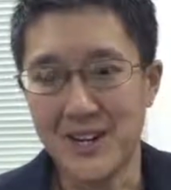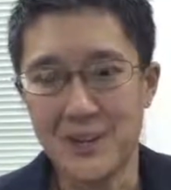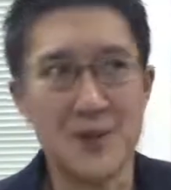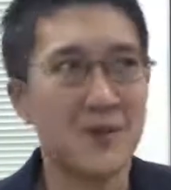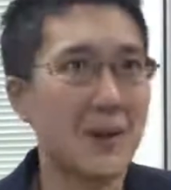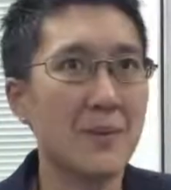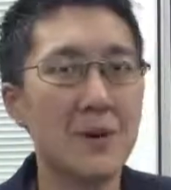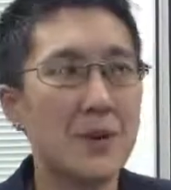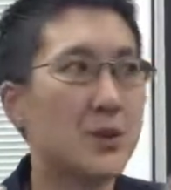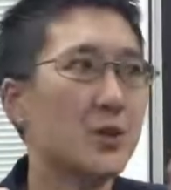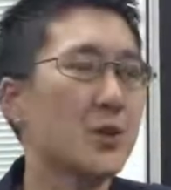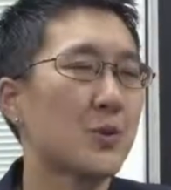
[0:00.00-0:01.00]
So if I'm going
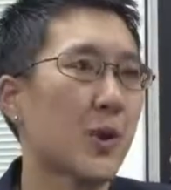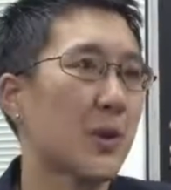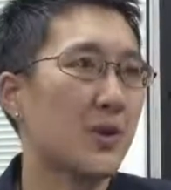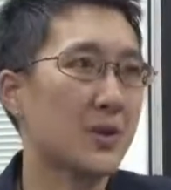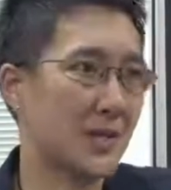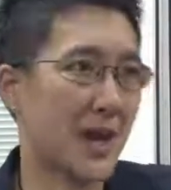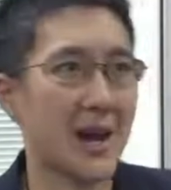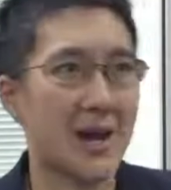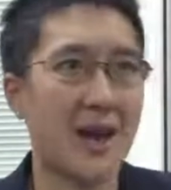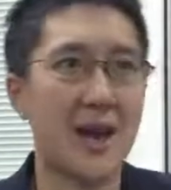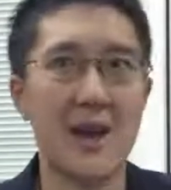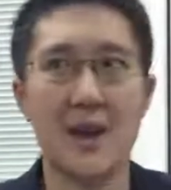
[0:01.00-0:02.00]
to choose whether it's
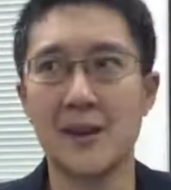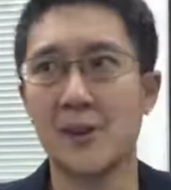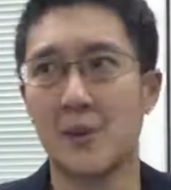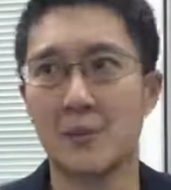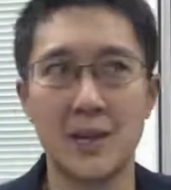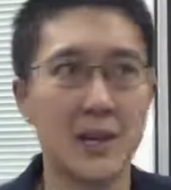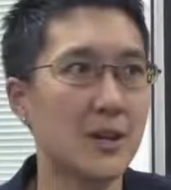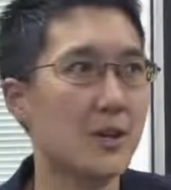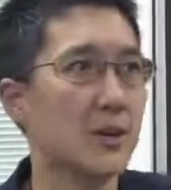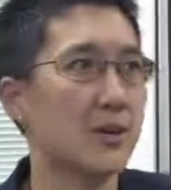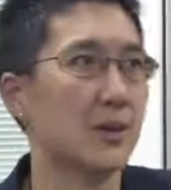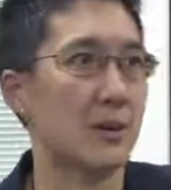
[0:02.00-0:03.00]
Thailand or
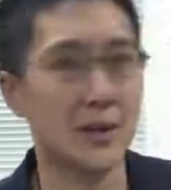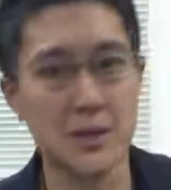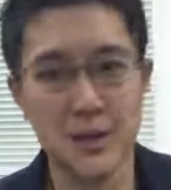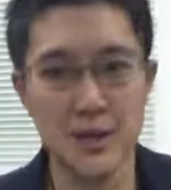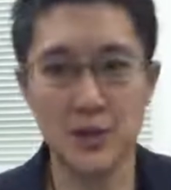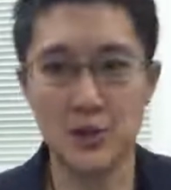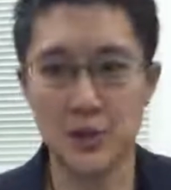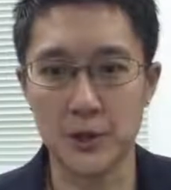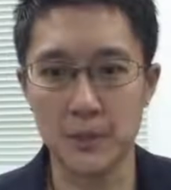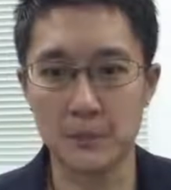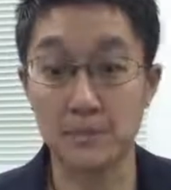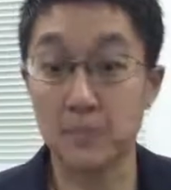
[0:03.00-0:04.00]
Malaysia or Indonesia,